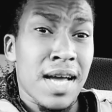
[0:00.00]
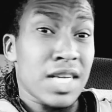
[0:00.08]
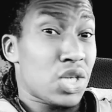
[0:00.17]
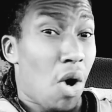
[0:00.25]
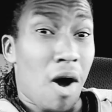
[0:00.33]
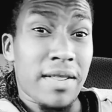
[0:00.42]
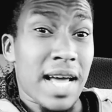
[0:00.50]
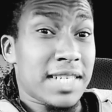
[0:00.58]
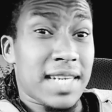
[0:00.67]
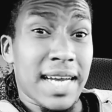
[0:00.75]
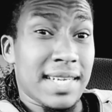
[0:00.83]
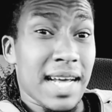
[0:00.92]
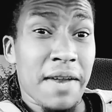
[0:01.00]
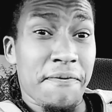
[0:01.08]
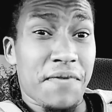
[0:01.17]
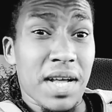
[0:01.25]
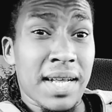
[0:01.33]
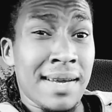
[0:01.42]
So all that shit he did in
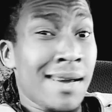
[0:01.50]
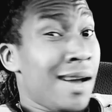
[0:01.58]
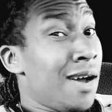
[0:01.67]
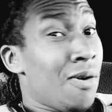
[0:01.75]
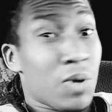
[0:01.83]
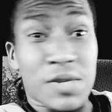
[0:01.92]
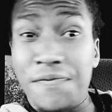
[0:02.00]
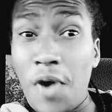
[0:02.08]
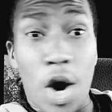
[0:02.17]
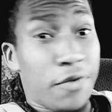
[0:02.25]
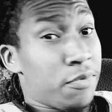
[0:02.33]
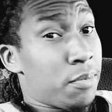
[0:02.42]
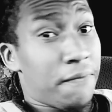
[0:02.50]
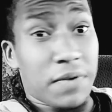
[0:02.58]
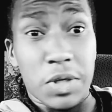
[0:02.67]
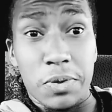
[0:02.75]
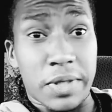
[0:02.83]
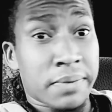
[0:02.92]
Philly was far from a
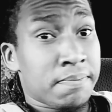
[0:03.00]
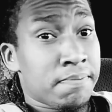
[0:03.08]
fluke.